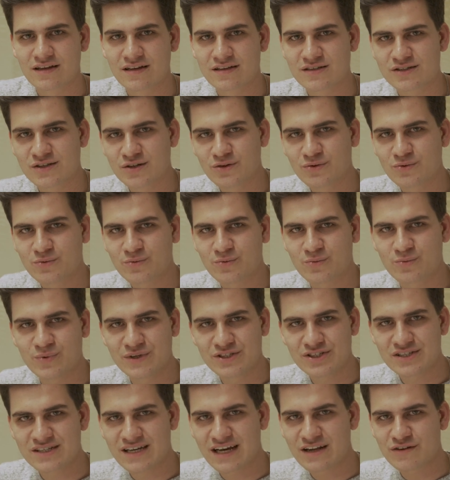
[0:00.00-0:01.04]
So we
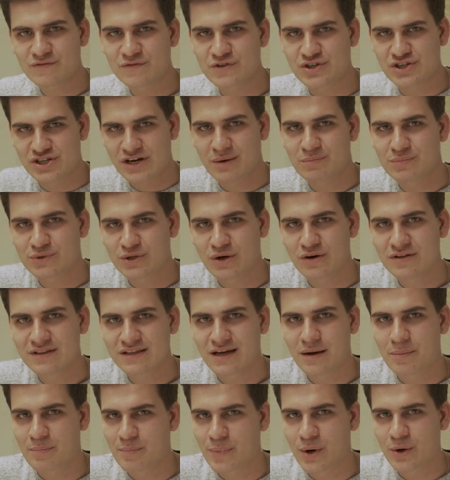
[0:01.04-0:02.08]
just kind of jumped on
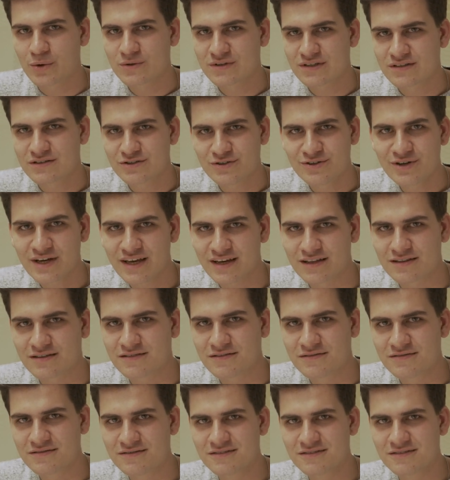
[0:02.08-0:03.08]
that boat and took it.